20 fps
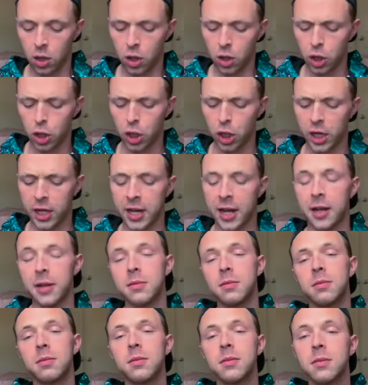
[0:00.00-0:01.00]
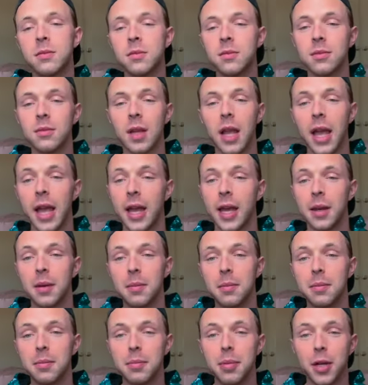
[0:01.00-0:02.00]
39
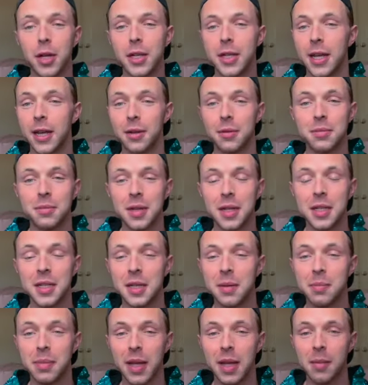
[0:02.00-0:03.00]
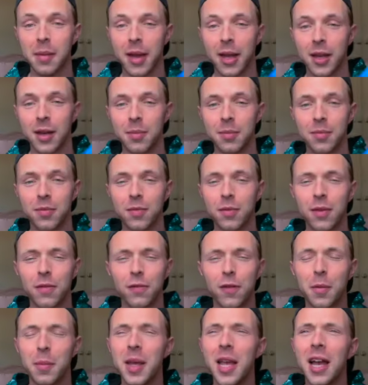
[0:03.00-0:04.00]
and put it down and didn't pick it back up.
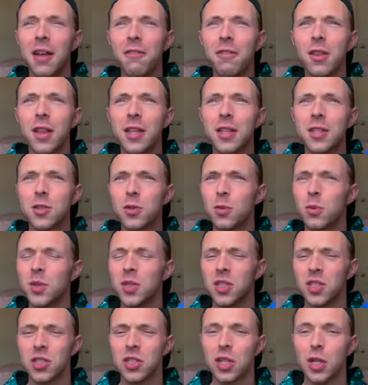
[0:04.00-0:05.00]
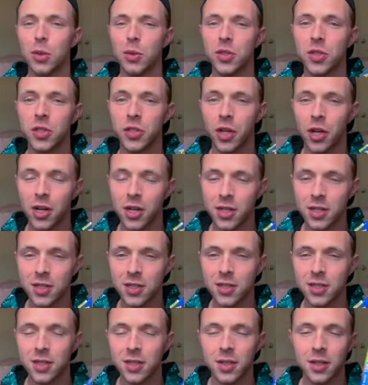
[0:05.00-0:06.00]
For me, I feel like this one was a slow start.
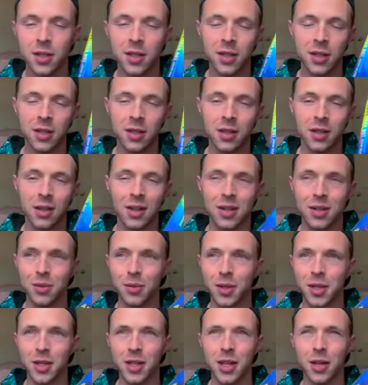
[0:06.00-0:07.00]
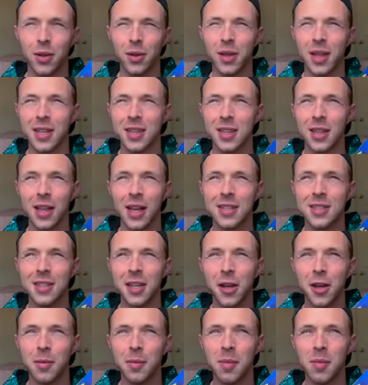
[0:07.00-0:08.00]
I don't really know. Like, the last thing
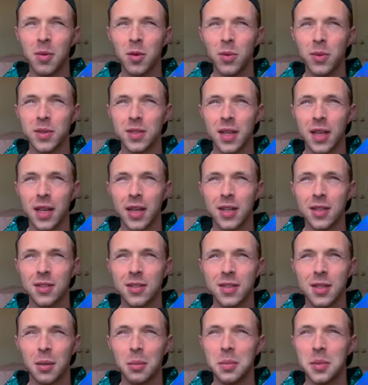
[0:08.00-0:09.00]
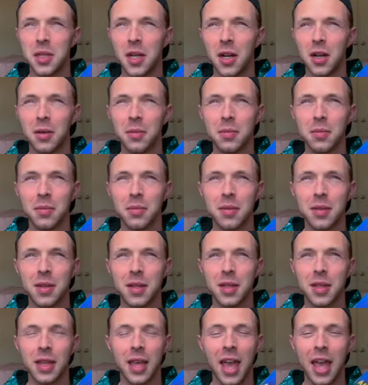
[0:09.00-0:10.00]
I remember was, like, some dumb
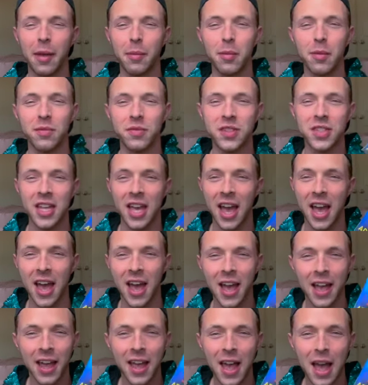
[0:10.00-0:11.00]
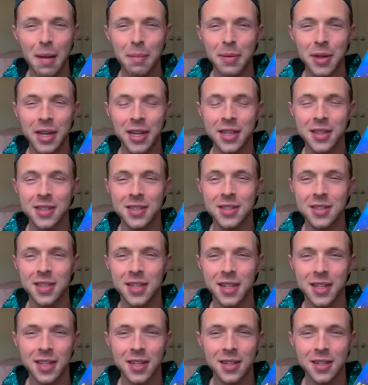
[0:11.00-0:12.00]
game of tag happening in the
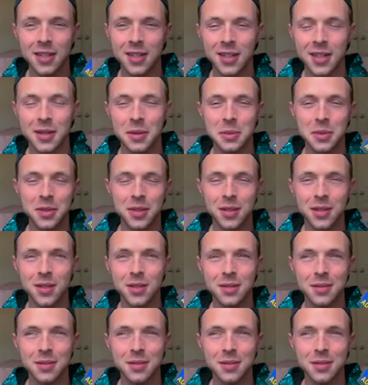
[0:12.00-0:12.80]
city. And I was like,